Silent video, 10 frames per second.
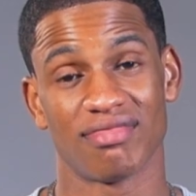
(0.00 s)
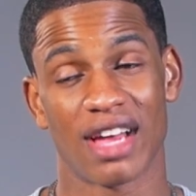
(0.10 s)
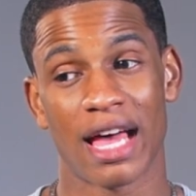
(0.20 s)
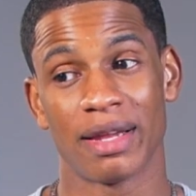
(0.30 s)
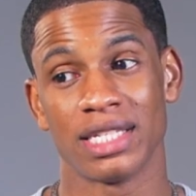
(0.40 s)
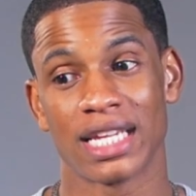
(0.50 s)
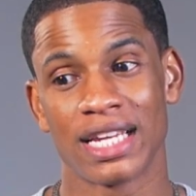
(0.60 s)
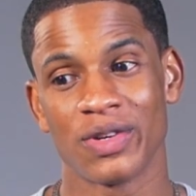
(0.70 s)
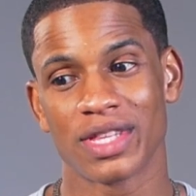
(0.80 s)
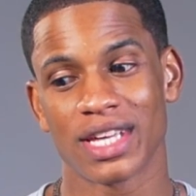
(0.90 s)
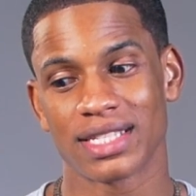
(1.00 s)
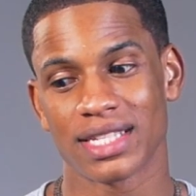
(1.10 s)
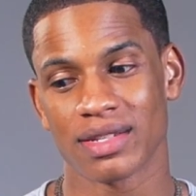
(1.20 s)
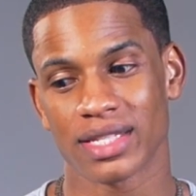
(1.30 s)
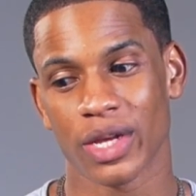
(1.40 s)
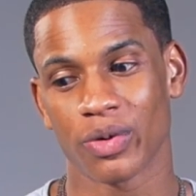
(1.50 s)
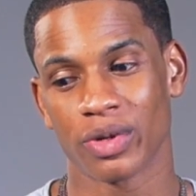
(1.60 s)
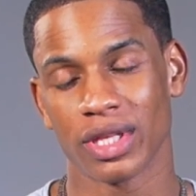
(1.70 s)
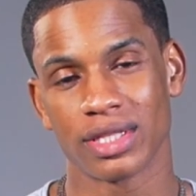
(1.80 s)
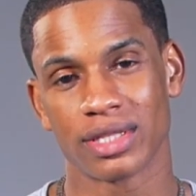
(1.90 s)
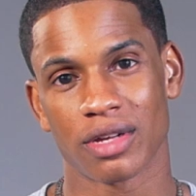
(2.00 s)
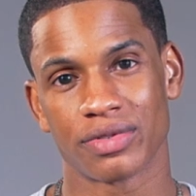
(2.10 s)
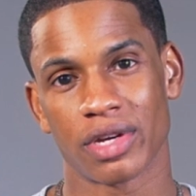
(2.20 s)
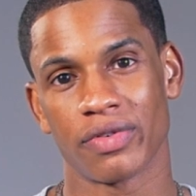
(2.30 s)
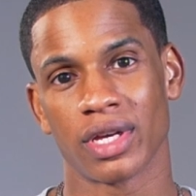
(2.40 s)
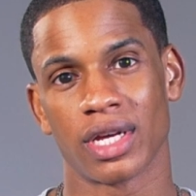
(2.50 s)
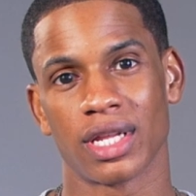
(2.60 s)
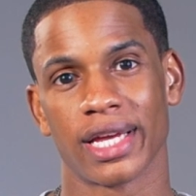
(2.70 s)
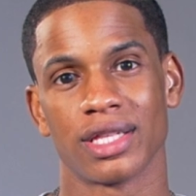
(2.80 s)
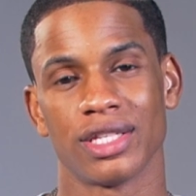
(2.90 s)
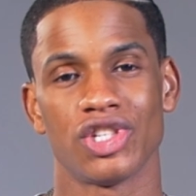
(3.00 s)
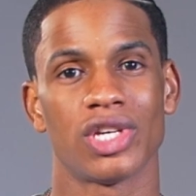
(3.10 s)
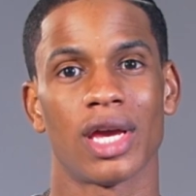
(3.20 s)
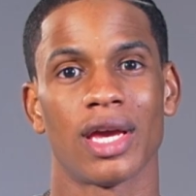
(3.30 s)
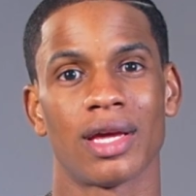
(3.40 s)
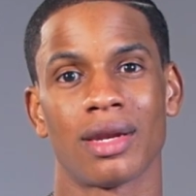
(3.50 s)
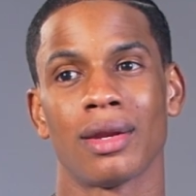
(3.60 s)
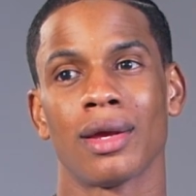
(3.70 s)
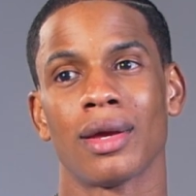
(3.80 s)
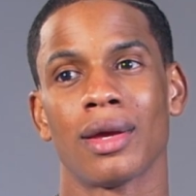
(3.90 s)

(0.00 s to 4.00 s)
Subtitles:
And I know that sounds like really self-serving and like cliche and,